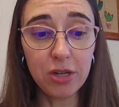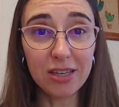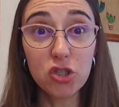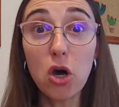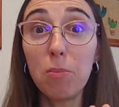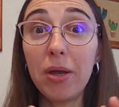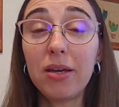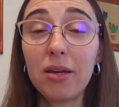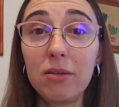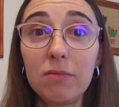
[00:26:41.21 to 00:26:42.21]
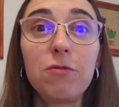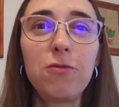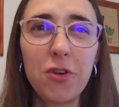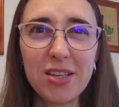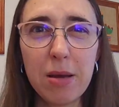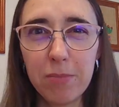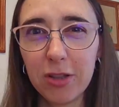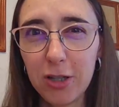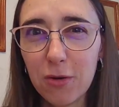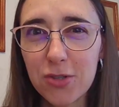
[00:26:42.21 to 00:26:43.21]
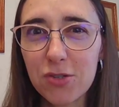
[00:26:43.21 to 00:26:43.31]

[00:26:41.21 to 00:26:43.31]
a topic, for example, clothes.